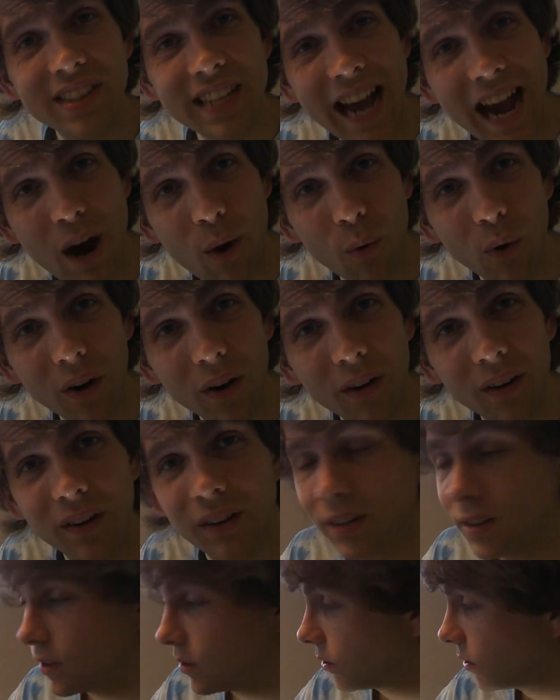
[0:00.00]

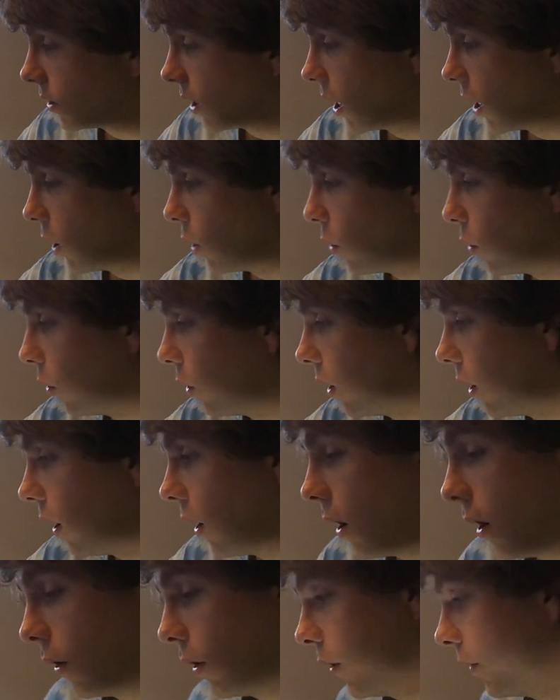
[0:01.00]
Sour. So
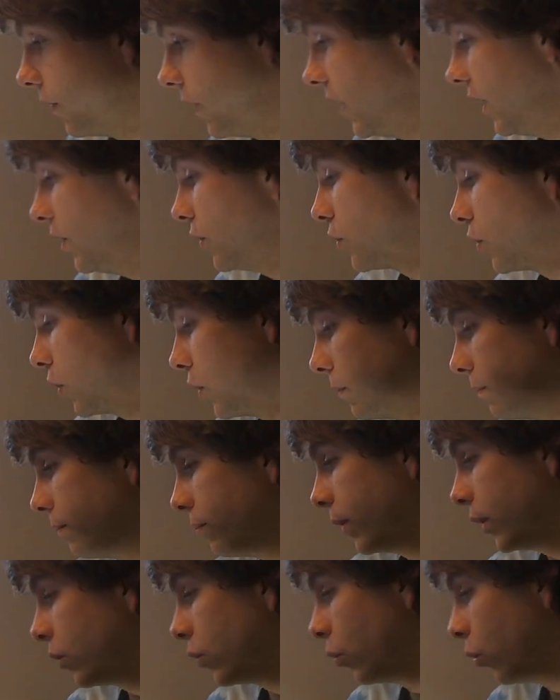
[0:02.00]
all of these are
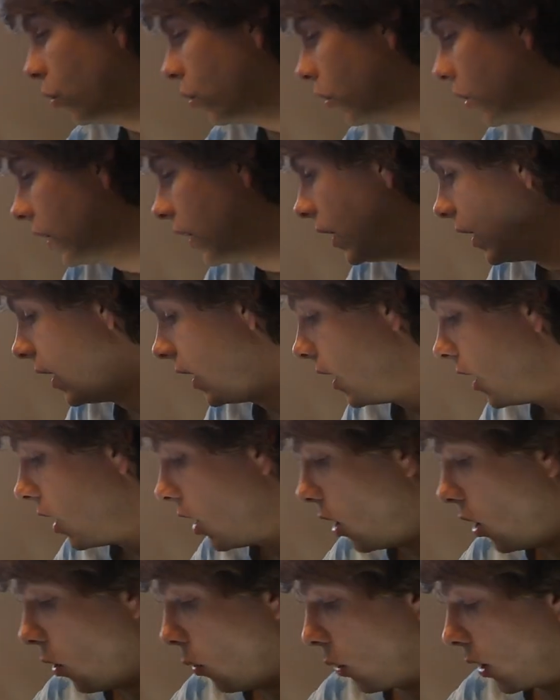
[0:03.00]
pretty cool.
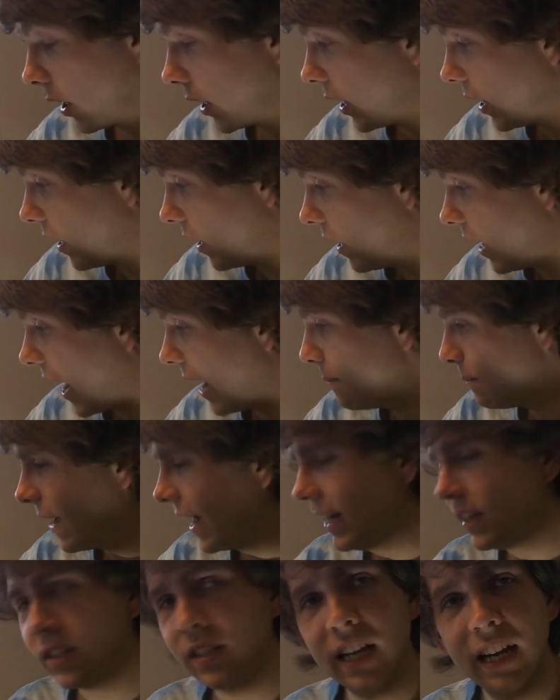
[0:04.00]
I
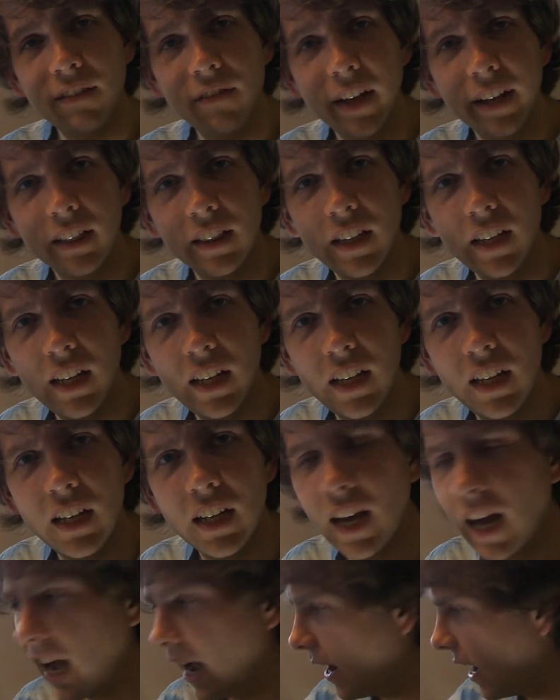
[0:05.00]
might save like
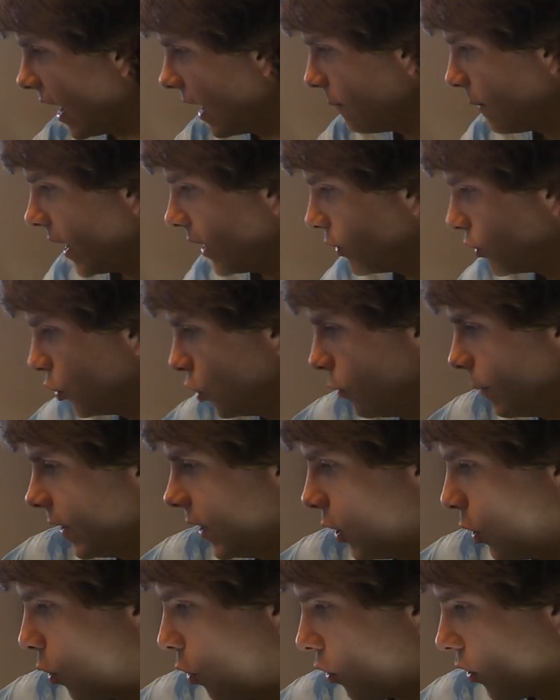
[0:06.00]
I might do them
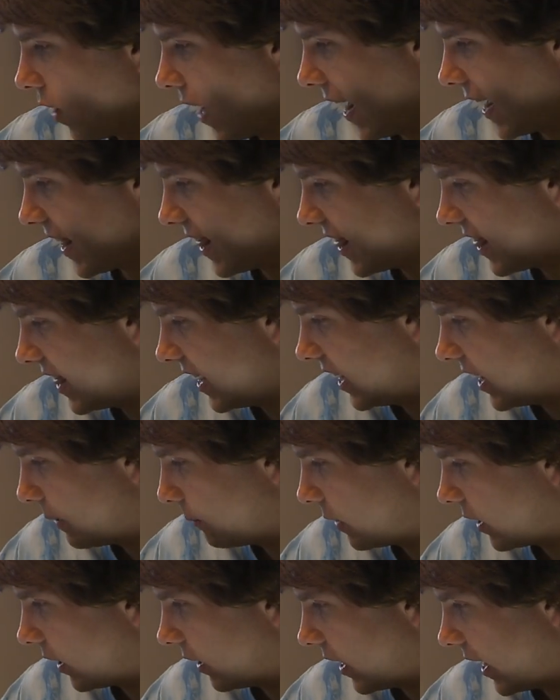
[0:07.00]
in the order I think
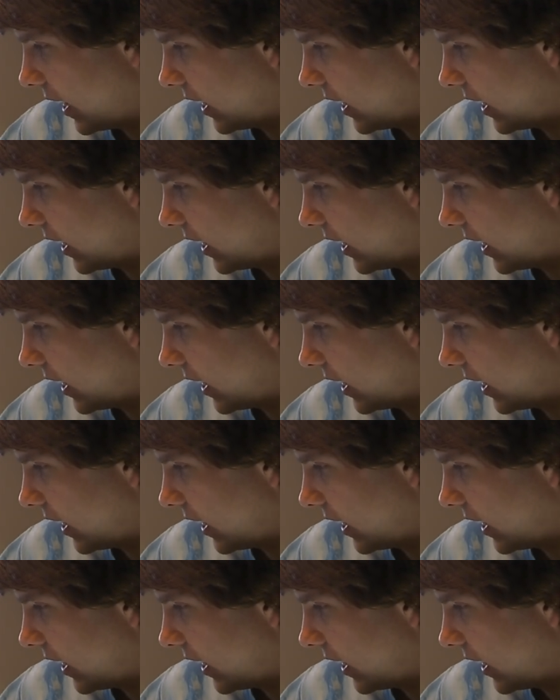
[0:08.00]
I'm gonna